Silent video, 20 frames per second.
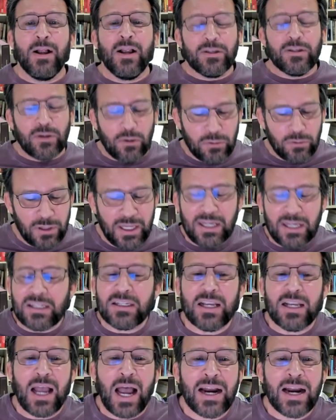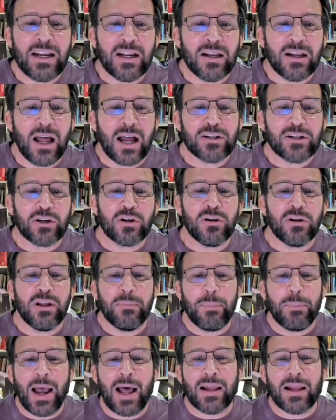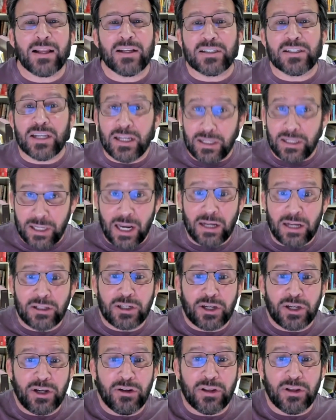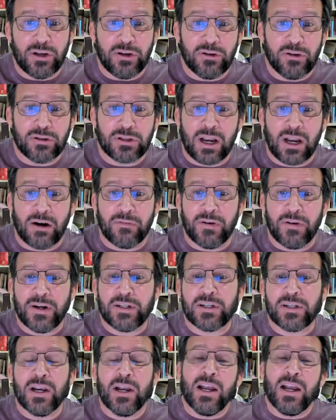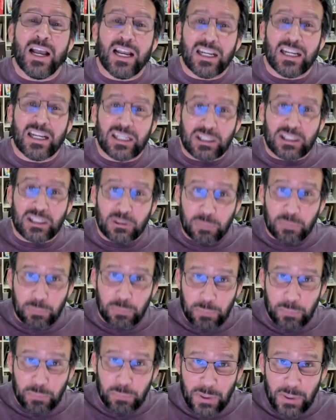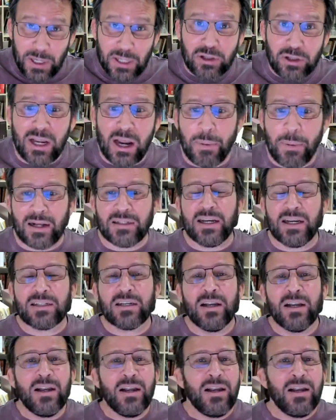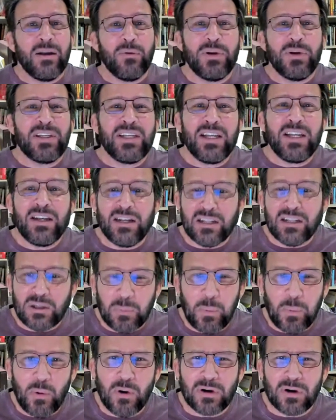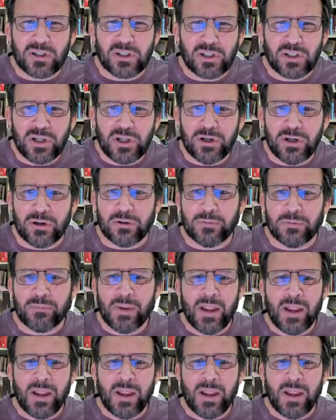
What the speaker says: So this ideological imbalance, it does skew the news coverage, especially on politics. We see it in sports too.